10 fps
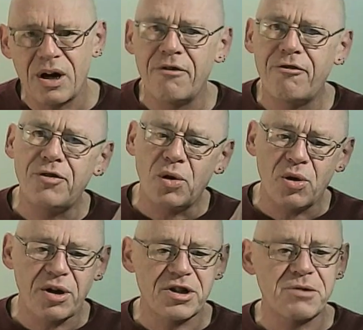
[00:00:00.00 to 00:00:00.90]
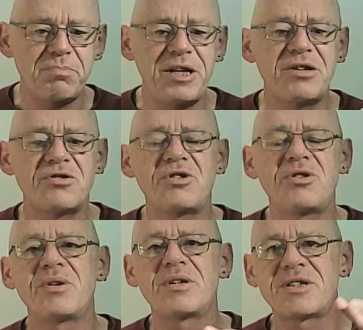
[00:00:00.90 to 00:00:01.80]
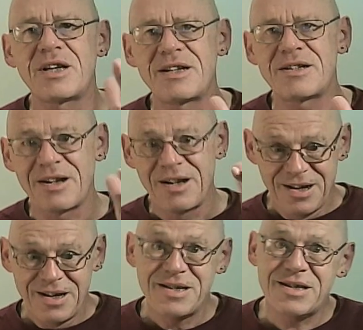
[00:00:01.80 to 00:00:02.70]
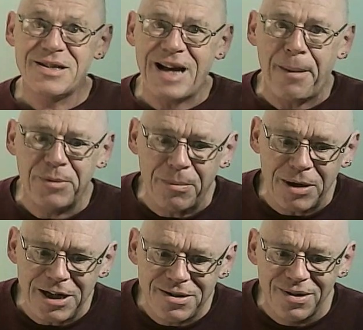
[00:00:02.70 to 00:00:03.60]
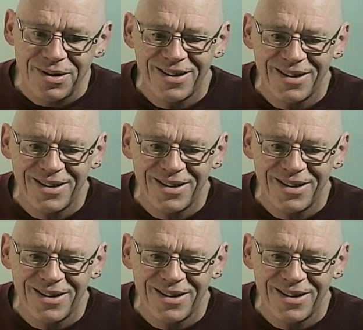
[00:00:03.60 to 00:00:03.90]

A fork speaks to you and says, stab the meat.